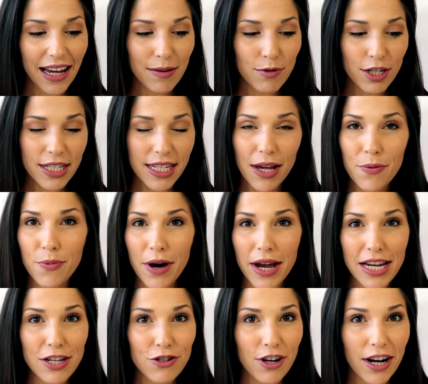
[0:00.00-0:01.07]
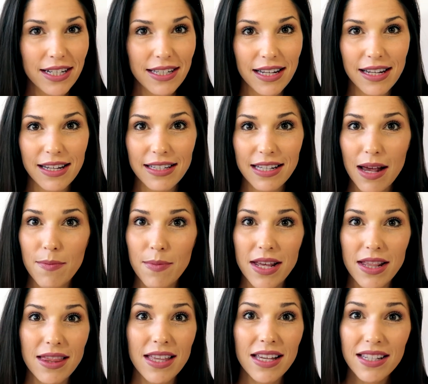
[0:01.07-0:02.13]
just like wedding dresses, I
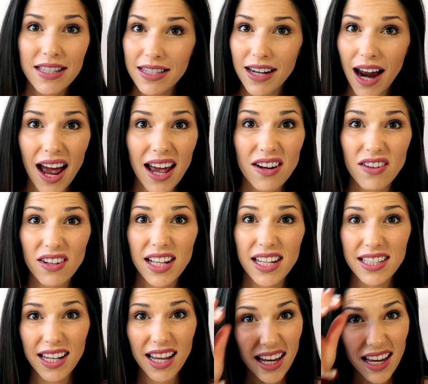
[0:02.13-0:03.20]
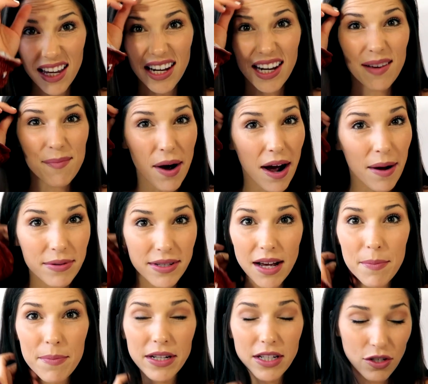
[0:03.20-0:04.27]
mean, this style is in, it pops
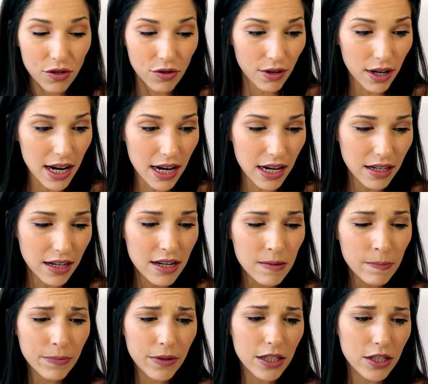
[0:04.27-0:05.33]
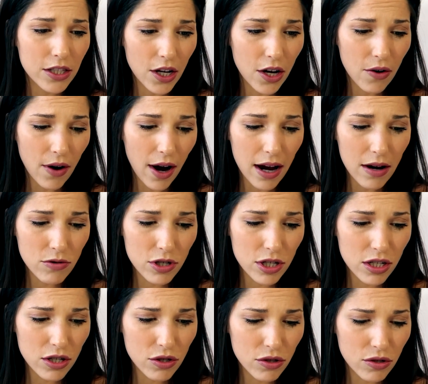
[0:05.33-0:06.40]
up, it's great. And so I
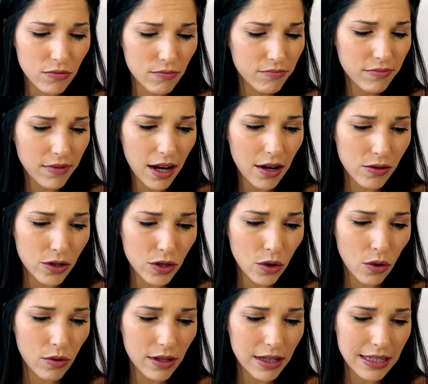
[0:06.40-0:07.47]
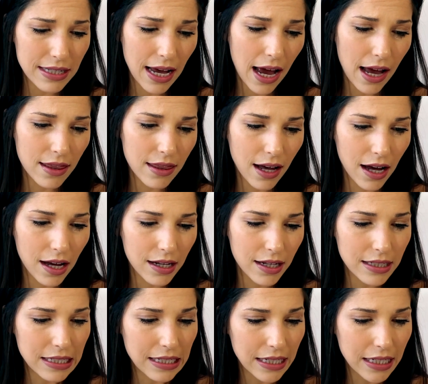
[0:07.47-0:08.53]
was totally sad that
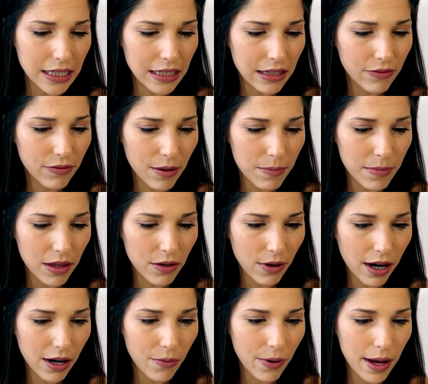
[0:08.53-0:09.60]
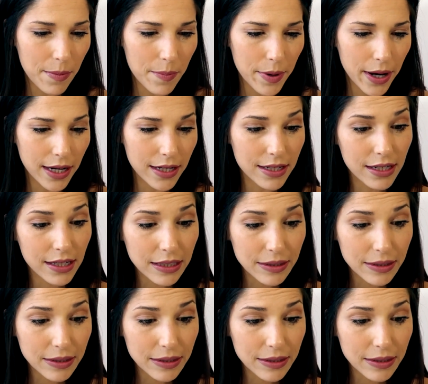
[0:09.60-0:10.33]
it didn't fit me the right way, but